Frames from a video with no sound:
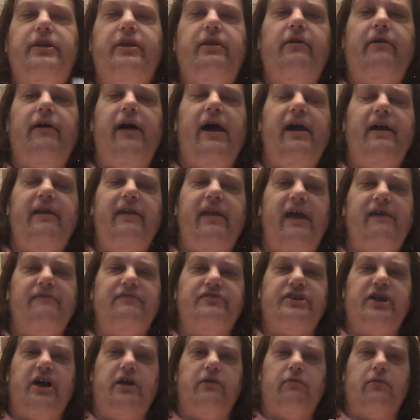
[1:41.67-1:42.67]
you know how you have
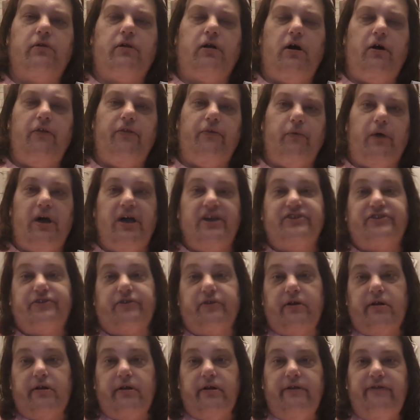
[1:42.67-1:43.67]
a genre called the
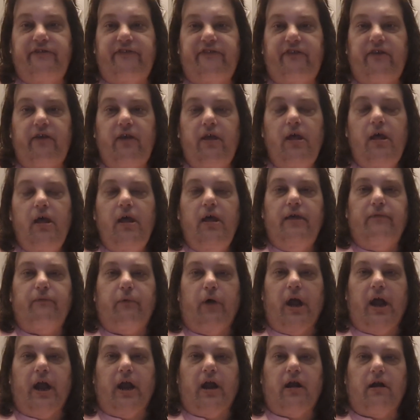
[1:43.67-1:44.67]
Westerns,
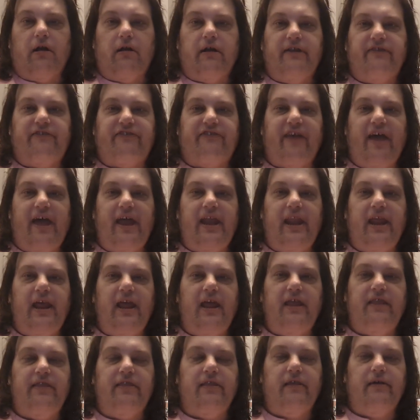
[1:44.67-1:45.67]
where it's set
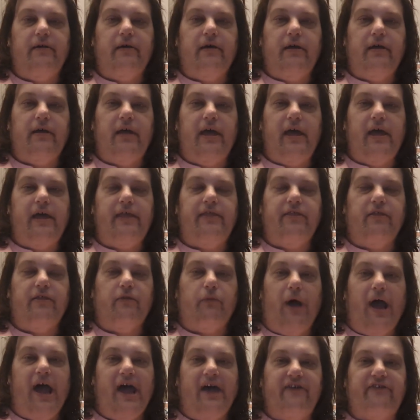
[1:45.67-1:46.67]
in the
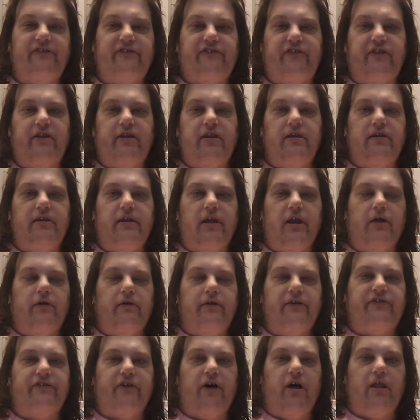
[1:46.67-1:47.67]
West, and,
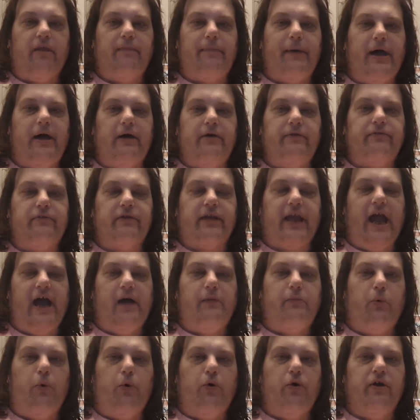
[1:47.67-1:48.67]
it's all about the
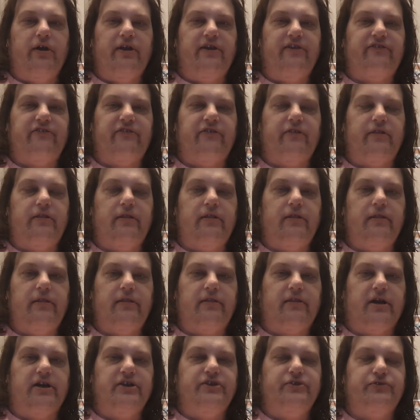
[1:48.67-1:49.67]
cowboys
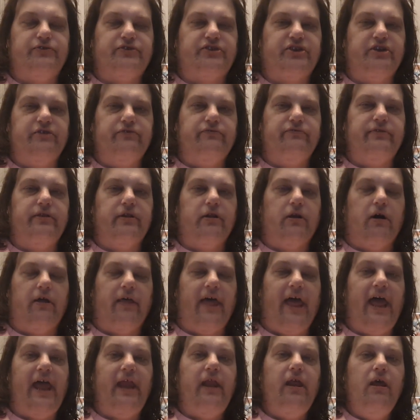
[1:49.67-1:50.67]
and gun shooting and all
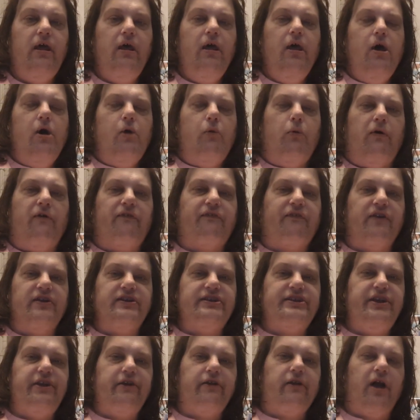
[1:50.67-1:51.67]
that? Well,
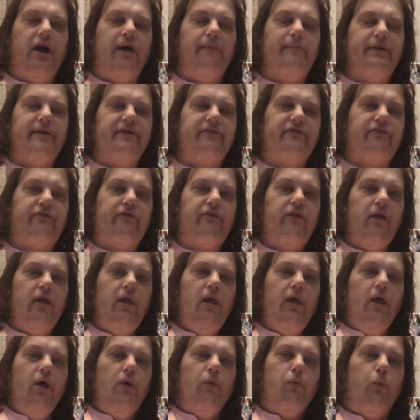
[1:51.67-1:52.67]
frontier comics
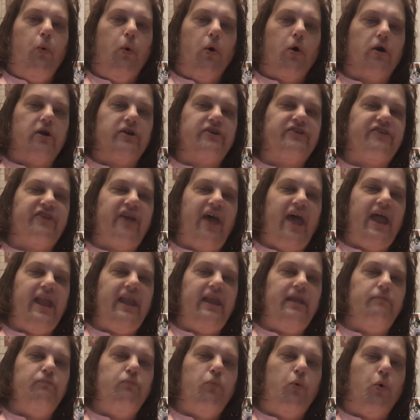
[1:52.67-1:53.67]
were
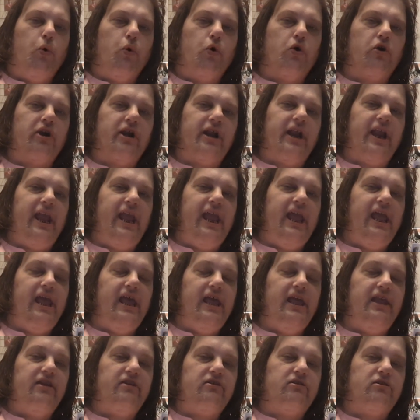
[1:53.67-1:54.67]
set more
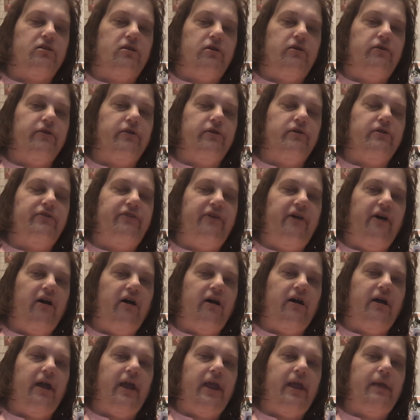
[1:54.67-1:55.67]
in colonial
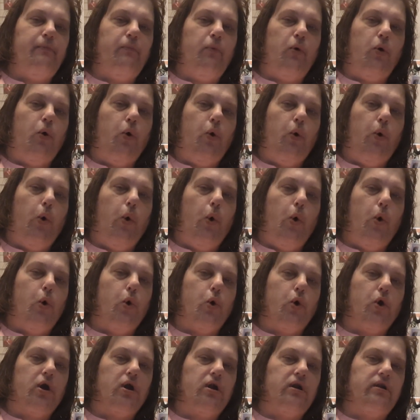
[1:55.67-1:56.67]
time
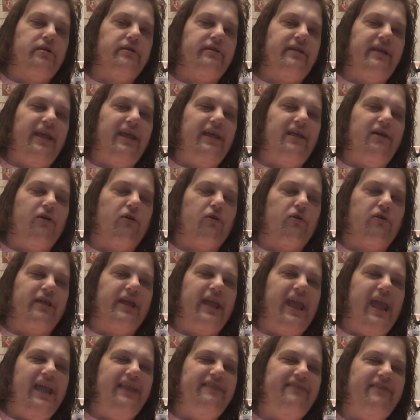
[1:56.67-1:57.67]
or
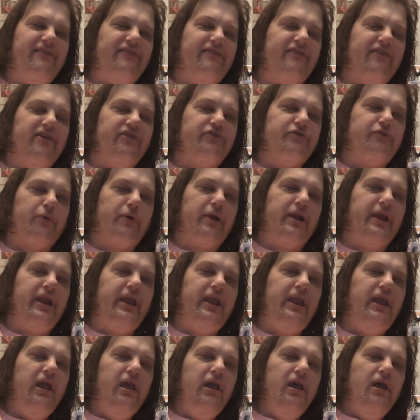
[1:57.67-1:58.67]
early 18th
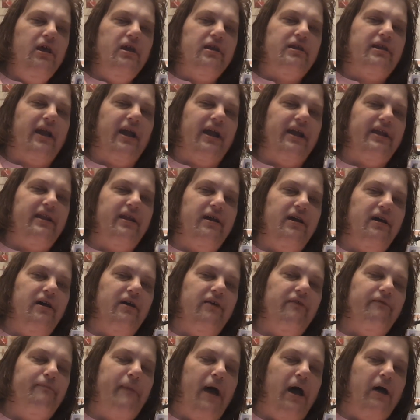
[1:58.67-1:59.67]
century, kind
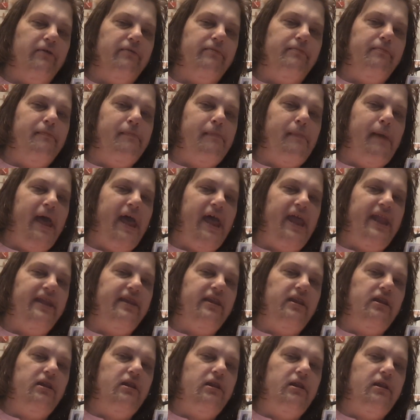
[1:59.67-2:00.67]
of mountain
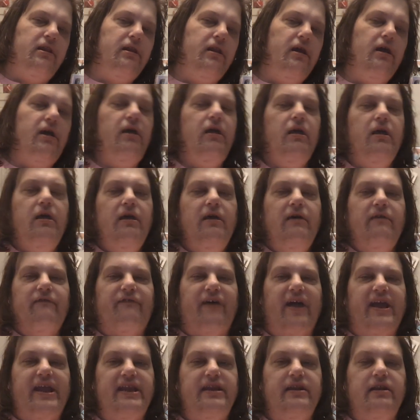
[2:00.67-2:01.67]
men
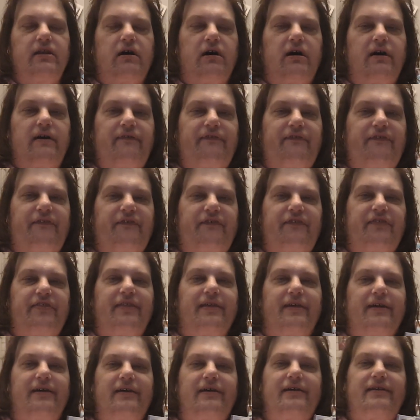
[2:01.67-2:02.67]
fighting off
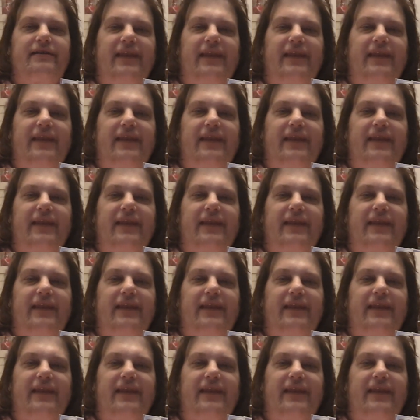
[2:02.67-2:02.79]
the